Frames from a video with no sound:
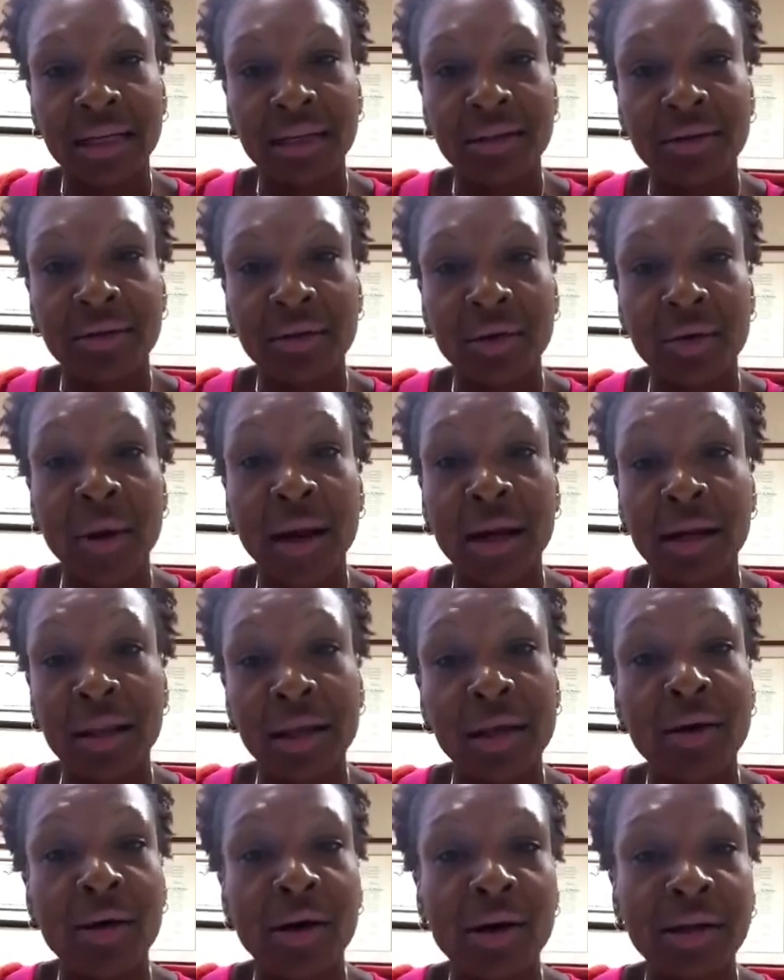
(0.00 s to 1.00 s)
you know, and
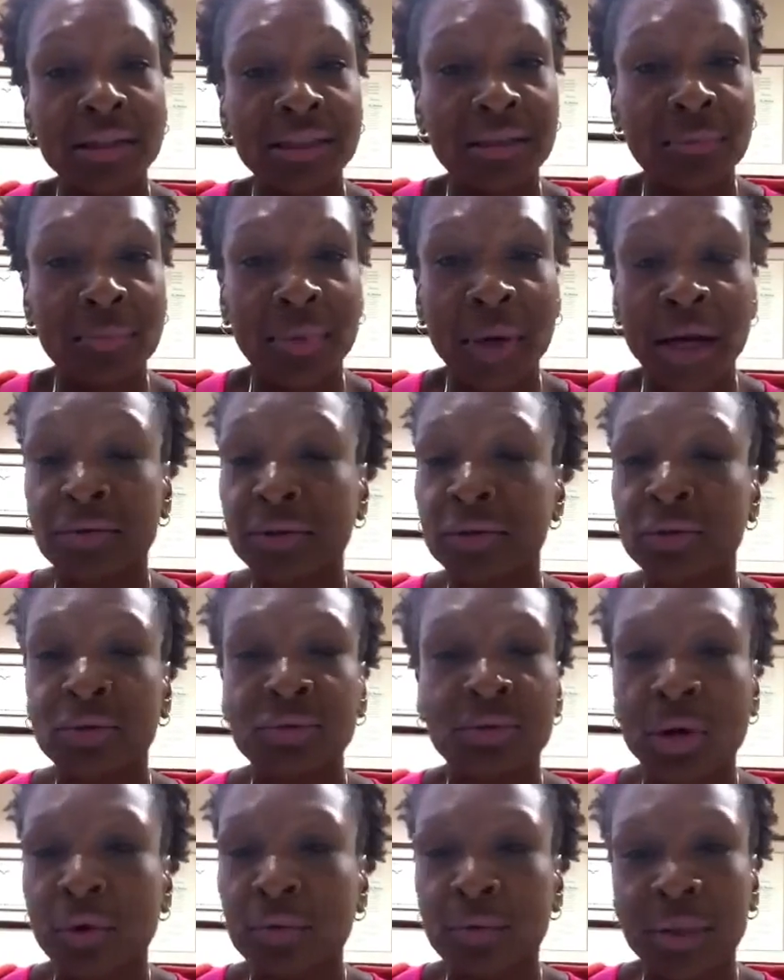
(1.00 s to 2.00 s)
there are some parents who
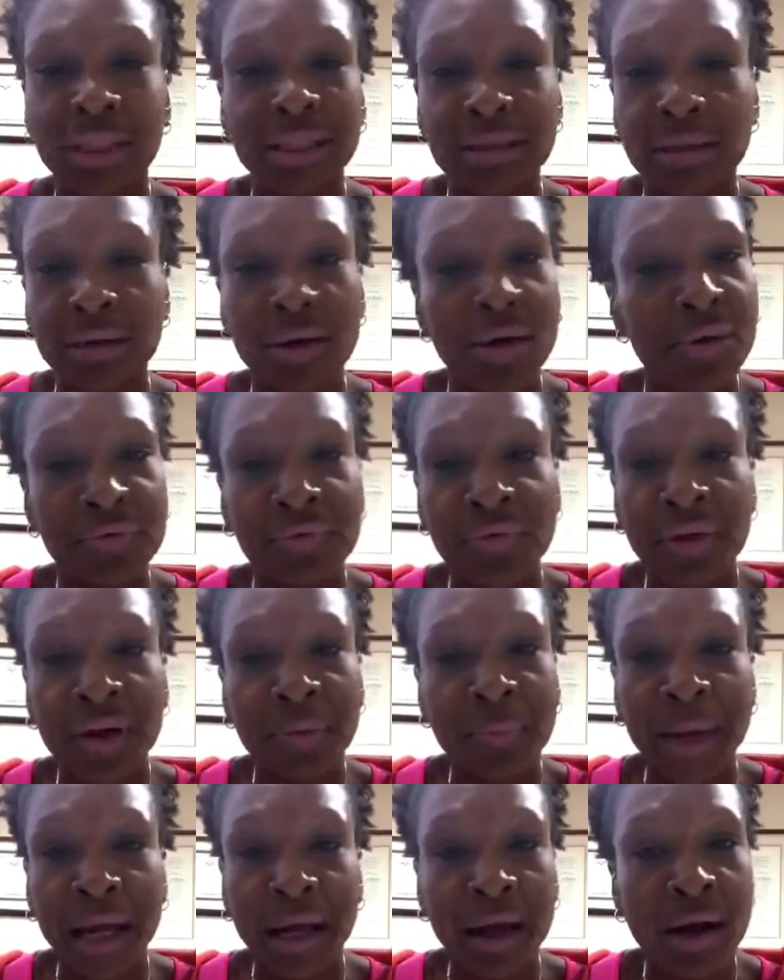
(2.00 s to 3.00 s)
don't need to go the
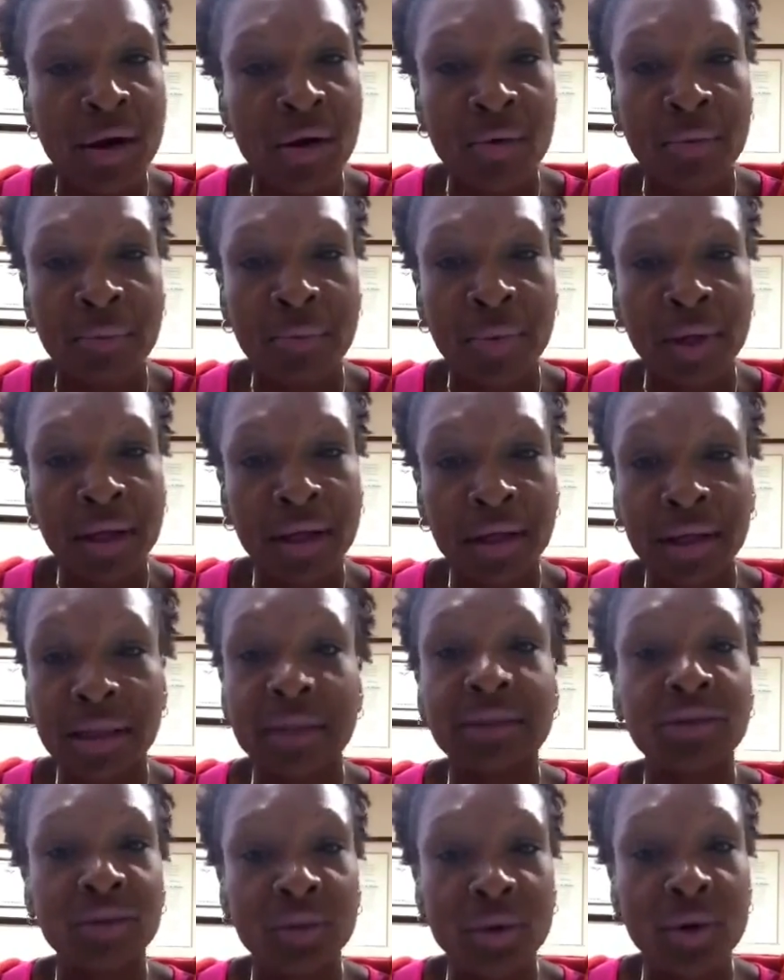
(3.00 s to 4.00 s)
fuck back home
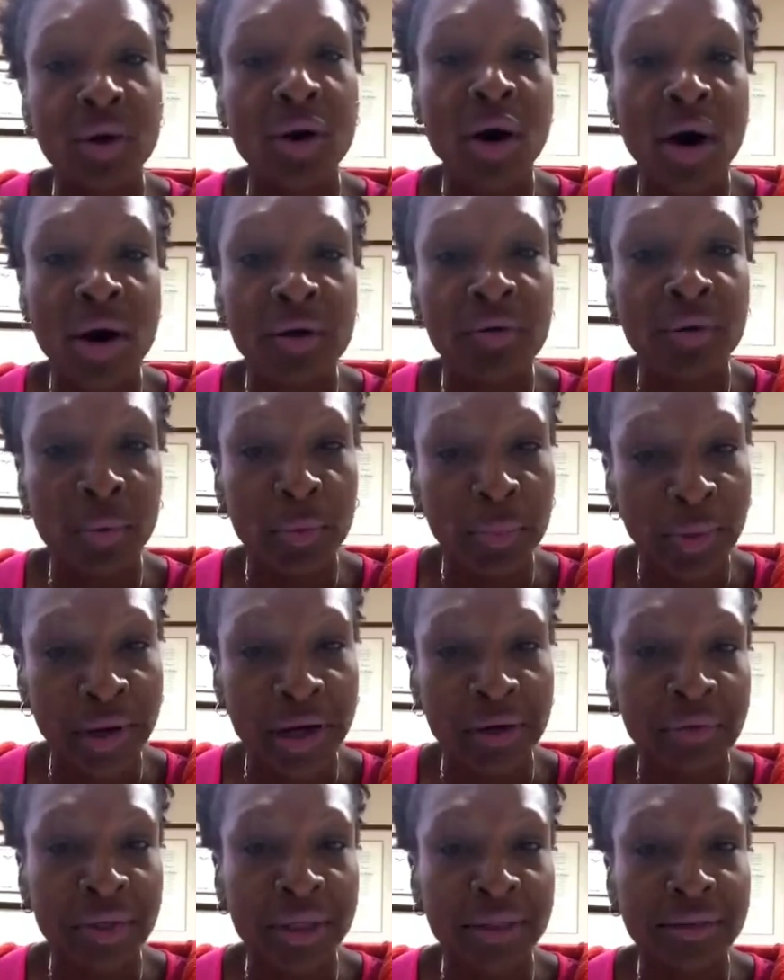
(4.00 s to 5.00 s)
because you're a horrible
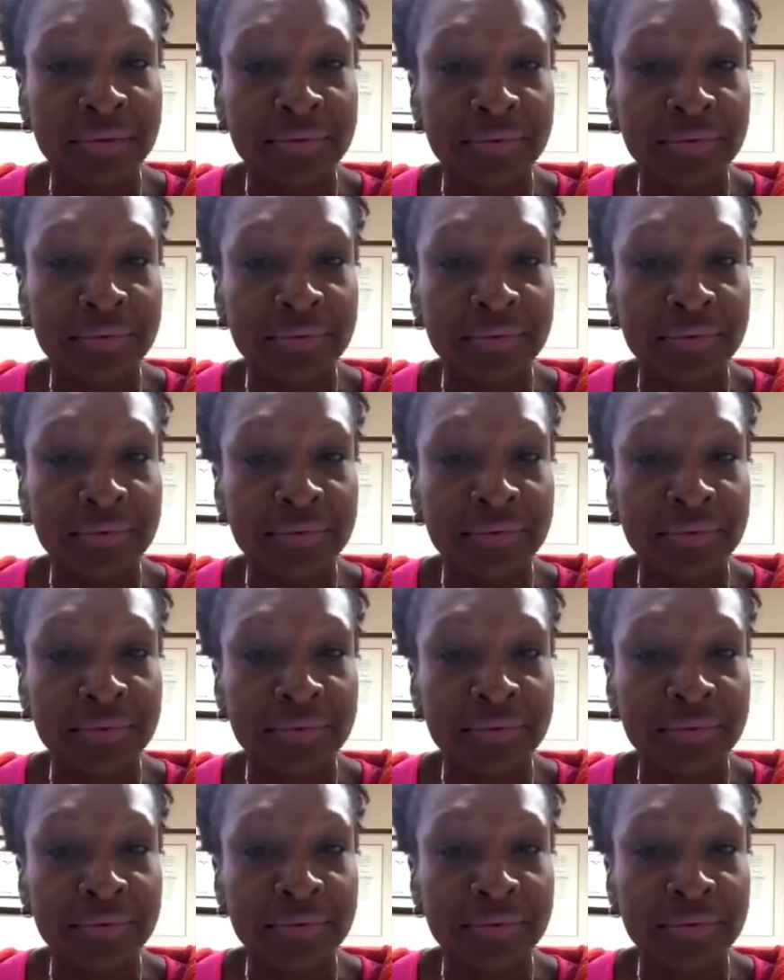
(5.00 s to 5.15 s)
parent,